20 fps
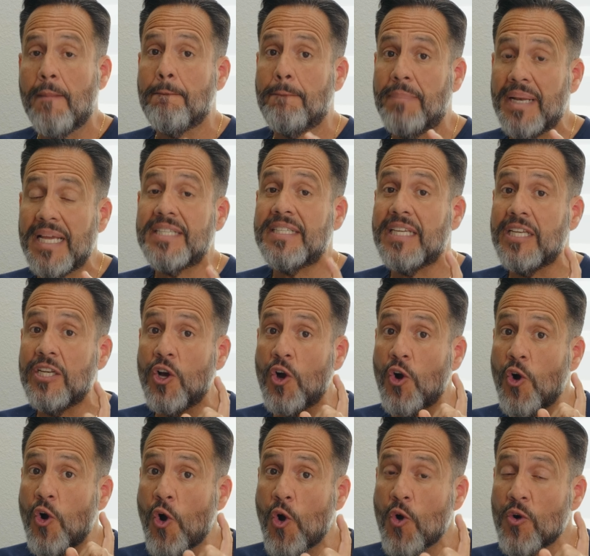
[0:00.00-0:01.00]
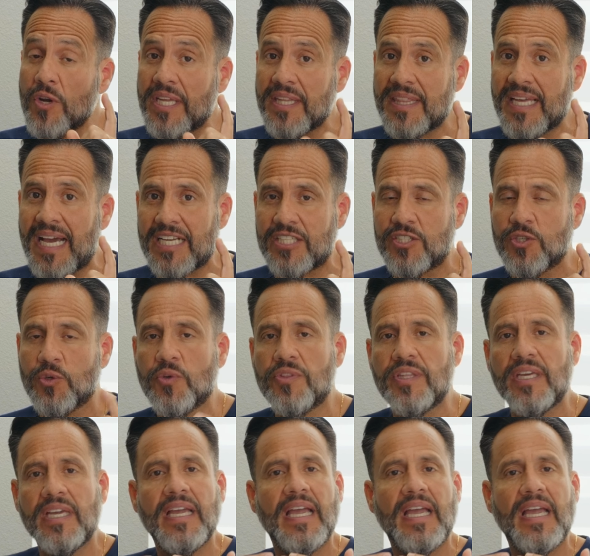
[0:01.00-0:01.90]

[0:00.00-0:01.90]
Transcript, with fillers: bleaching only that tooth